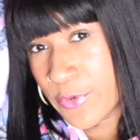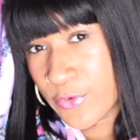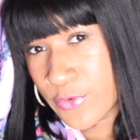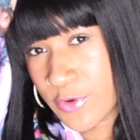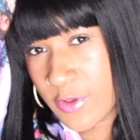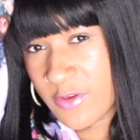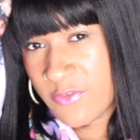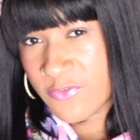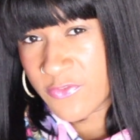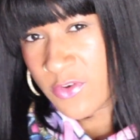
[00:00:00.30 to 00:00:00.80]

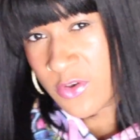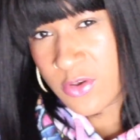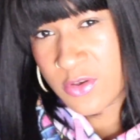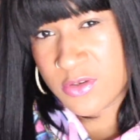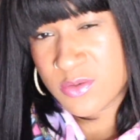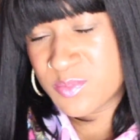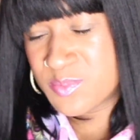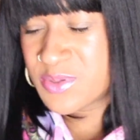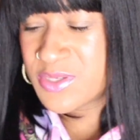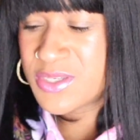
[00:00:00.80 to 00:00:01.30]

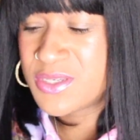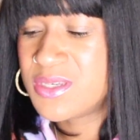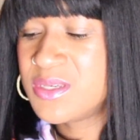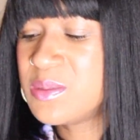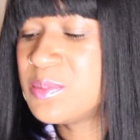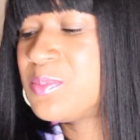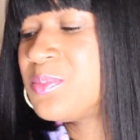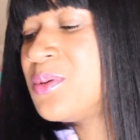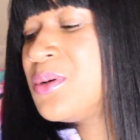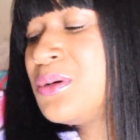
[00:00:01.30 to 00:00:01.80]
beautiful
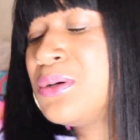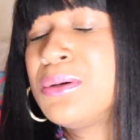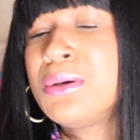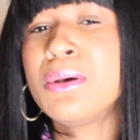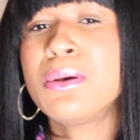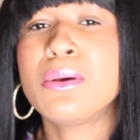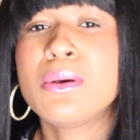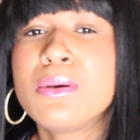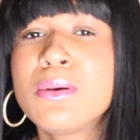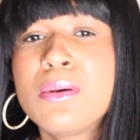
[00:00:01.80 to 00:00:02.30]
people,
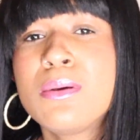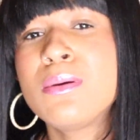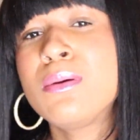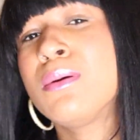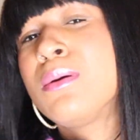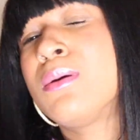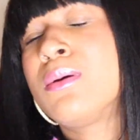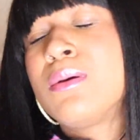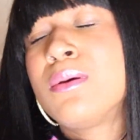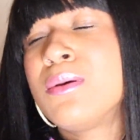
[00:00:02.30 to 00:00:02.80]
oh,
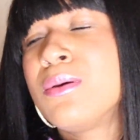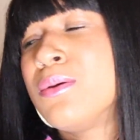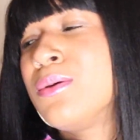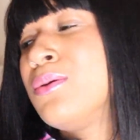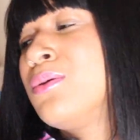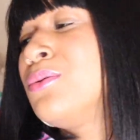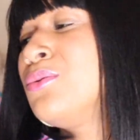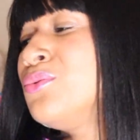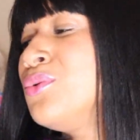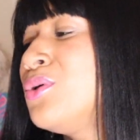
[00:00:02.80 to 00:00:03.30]
oh,
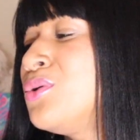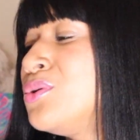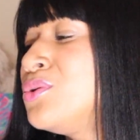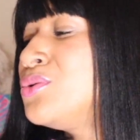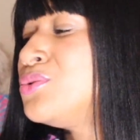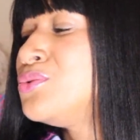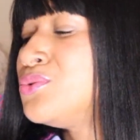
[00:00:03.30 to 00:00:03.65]
oh, oh.